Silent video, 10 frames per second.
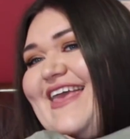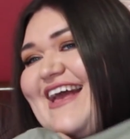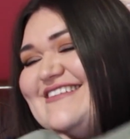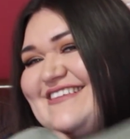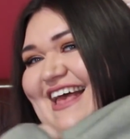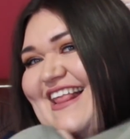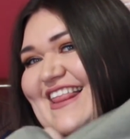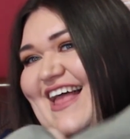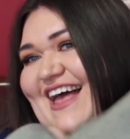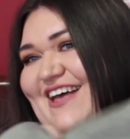Yes,
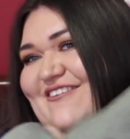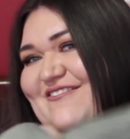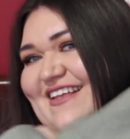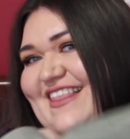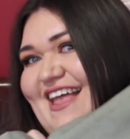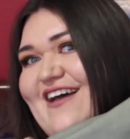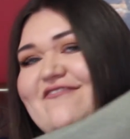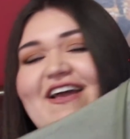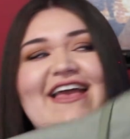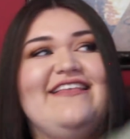
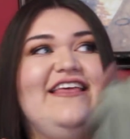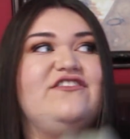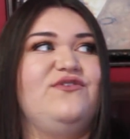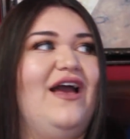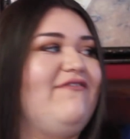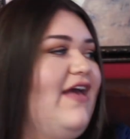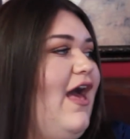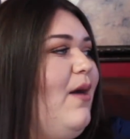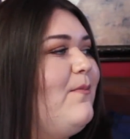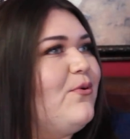love. They do
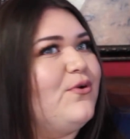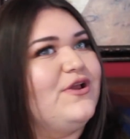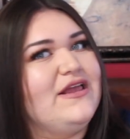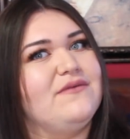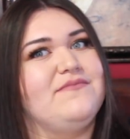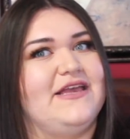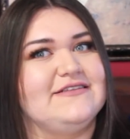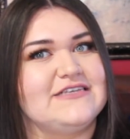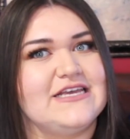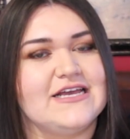have a pretty
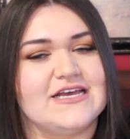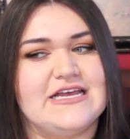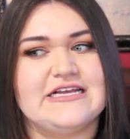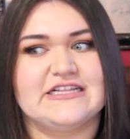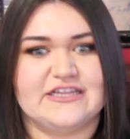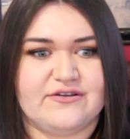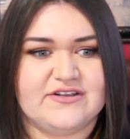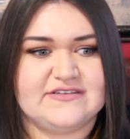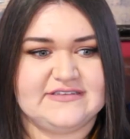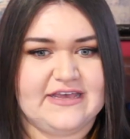amazing
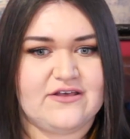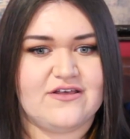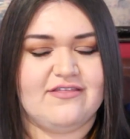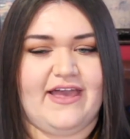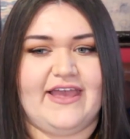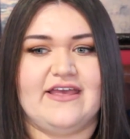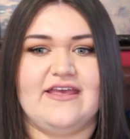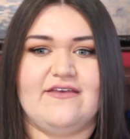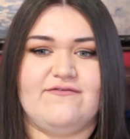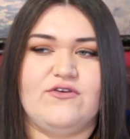clearance sale. Like
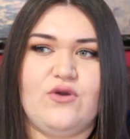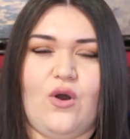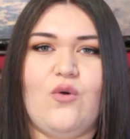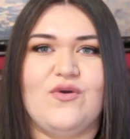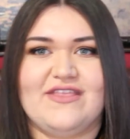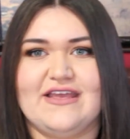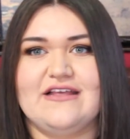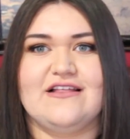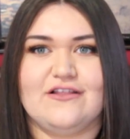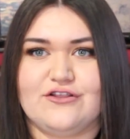if you go when
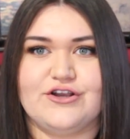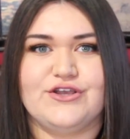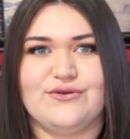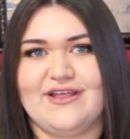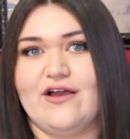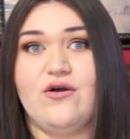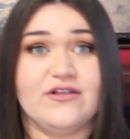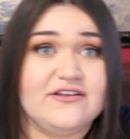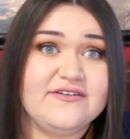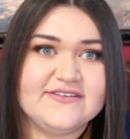they alert you like, oh,
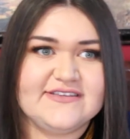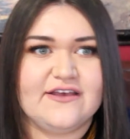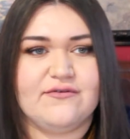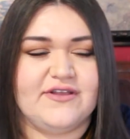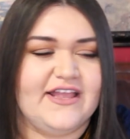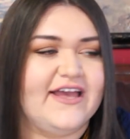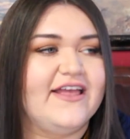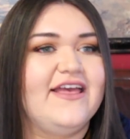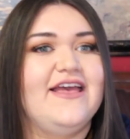clearance sale, whatnot,